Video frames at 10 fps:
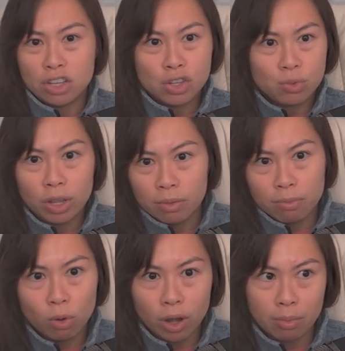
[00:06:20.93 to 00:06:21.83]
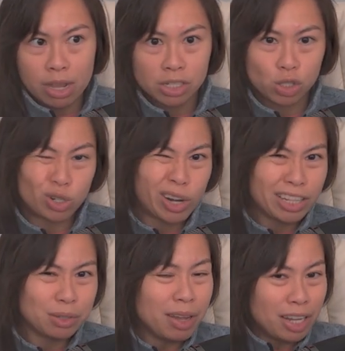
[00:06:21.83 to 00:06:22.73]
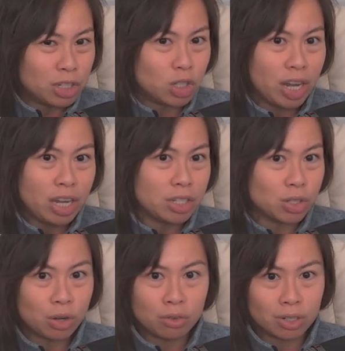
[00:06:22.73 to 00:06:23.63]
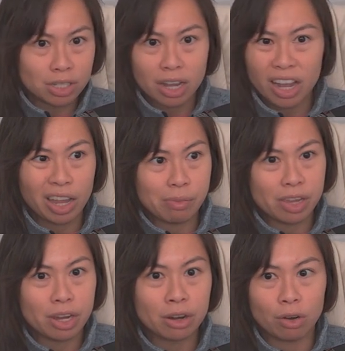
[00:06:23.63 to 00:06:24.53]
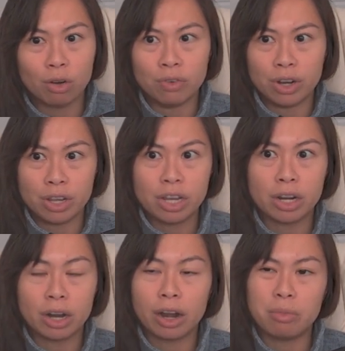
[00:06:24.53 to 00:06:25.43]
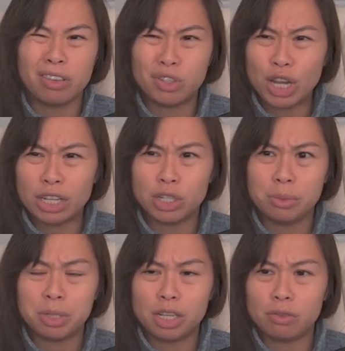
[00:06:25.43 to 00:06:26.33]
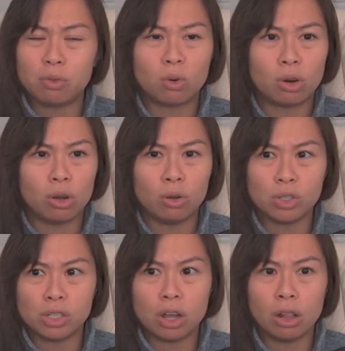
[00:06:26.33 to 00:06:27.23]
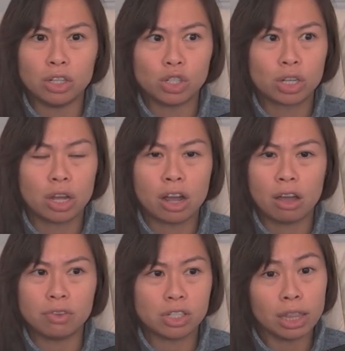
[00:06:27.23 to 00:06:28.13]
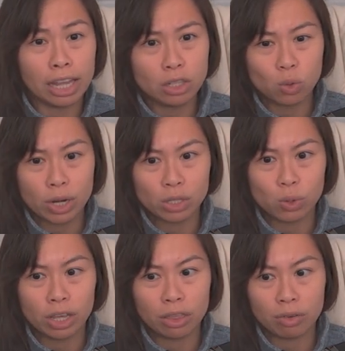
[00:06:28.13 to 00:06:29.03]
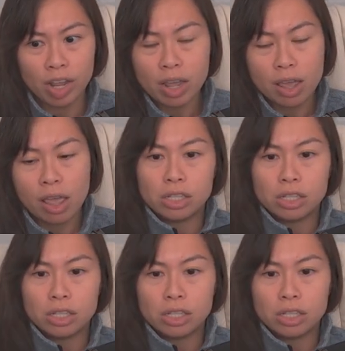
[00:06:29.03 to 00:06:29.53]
And this is really important because trends may change over time, year over year. I believe ChatGPT 4.0's knowledge cutoff is late 2023.